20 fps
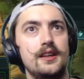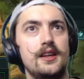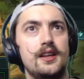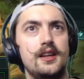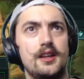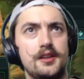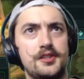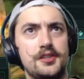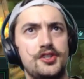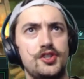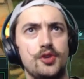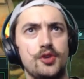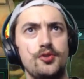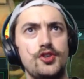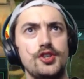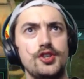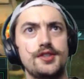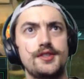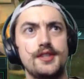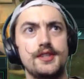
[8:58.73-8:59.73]

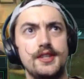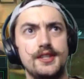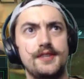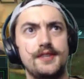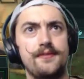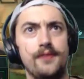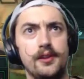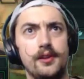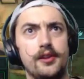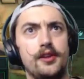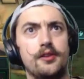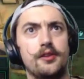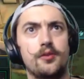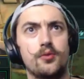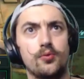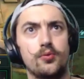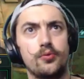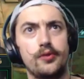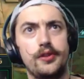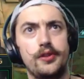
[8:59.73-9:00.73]
Sojins is feeling
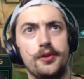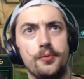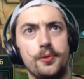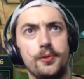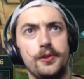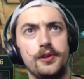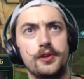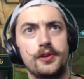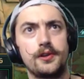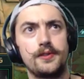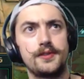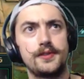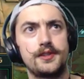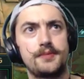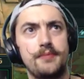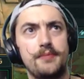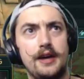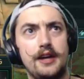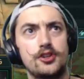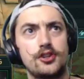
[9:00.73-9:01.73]
really good this
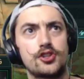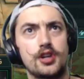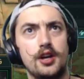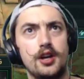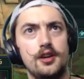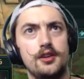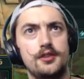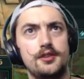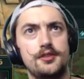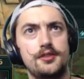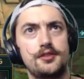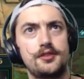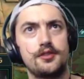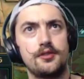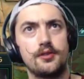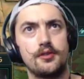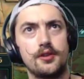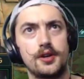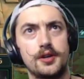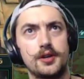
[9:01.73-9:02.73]
patch, guys,
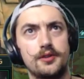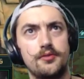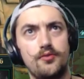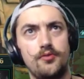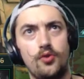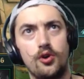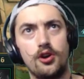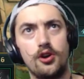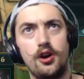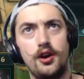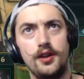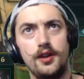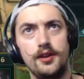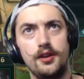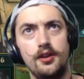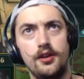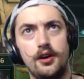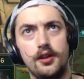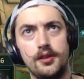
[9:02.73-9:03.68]
or on the